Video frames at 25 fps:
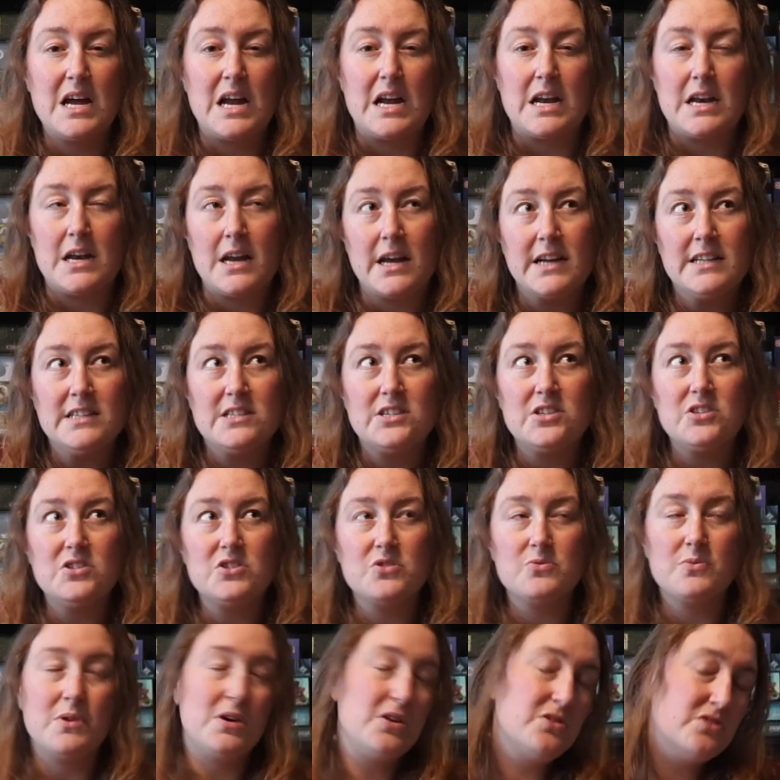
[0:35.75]
90
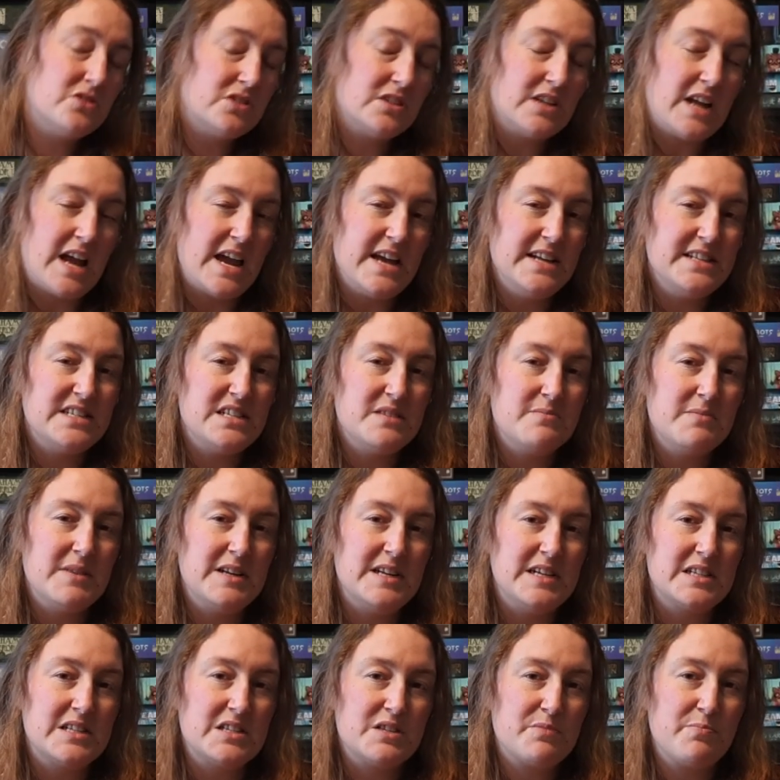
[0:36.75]
to 180
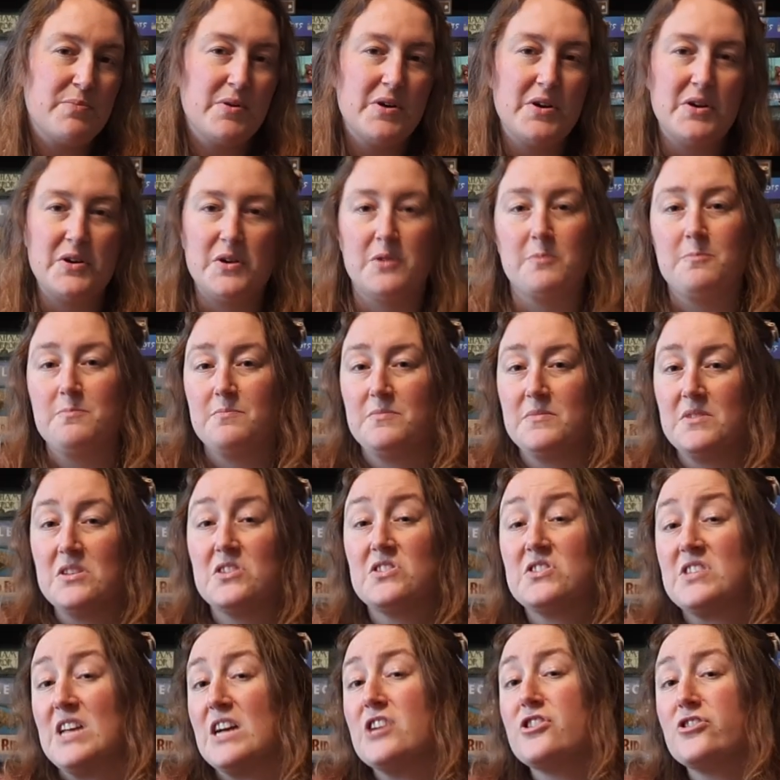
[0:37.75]
minutes per
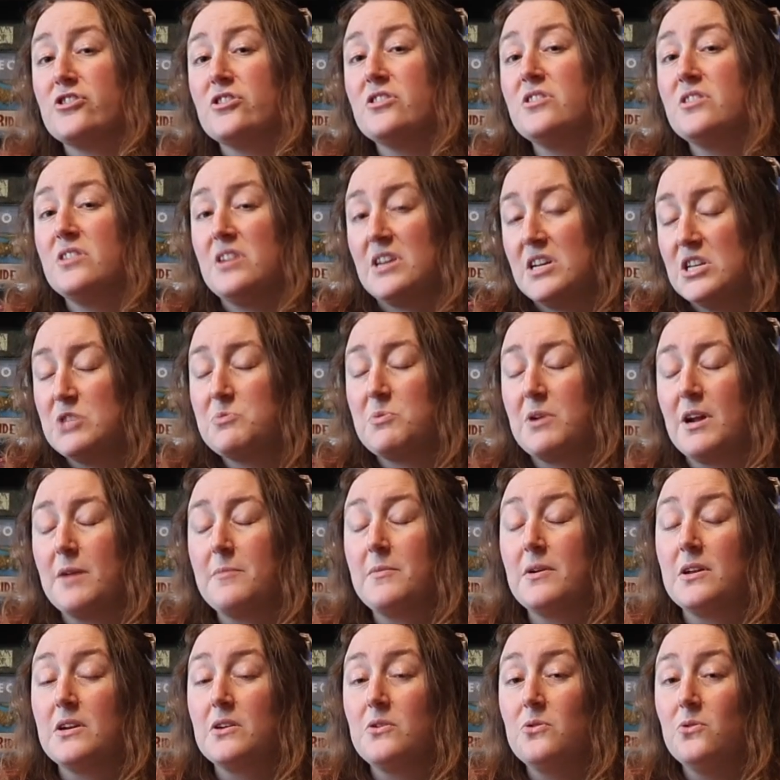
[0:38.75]
session, is what
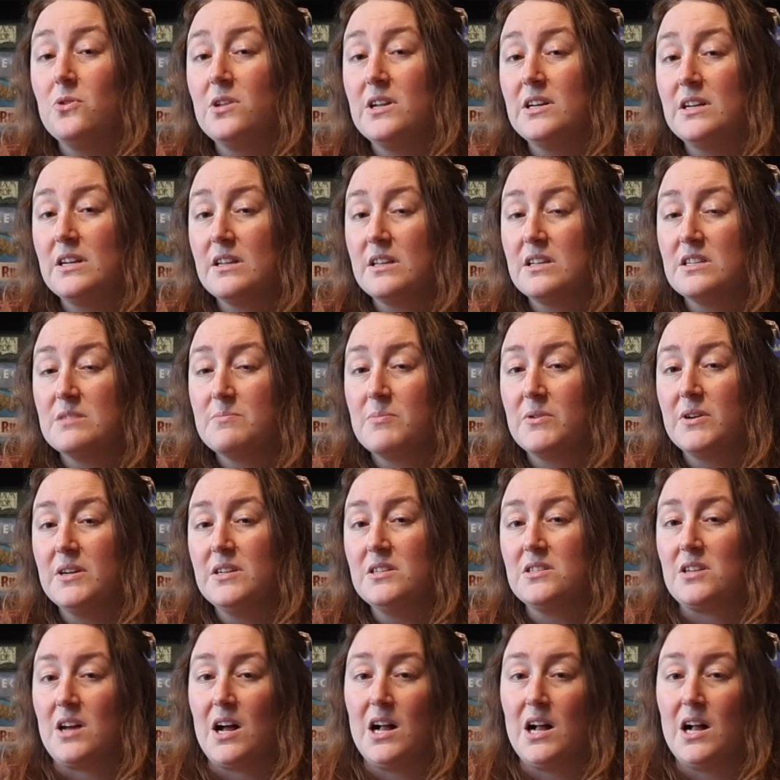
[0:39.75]
I'm going to call it at this point.